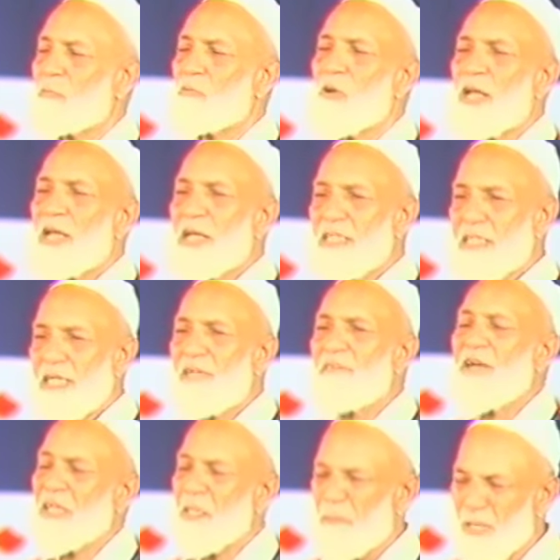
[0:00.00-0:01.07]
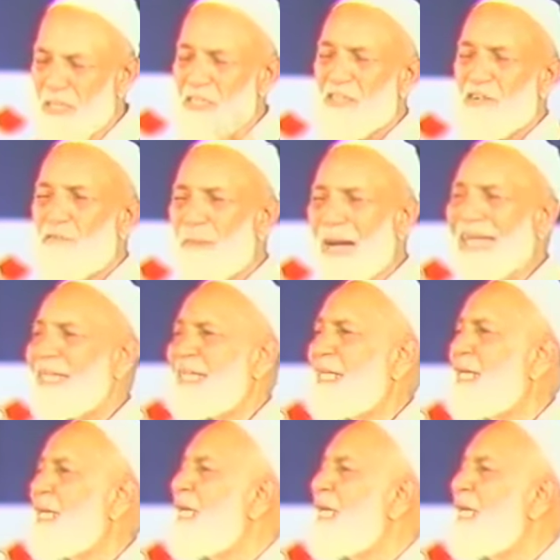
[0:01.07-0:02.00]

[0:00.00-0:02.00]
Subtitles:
Abdullah Nasif had the presence of mind.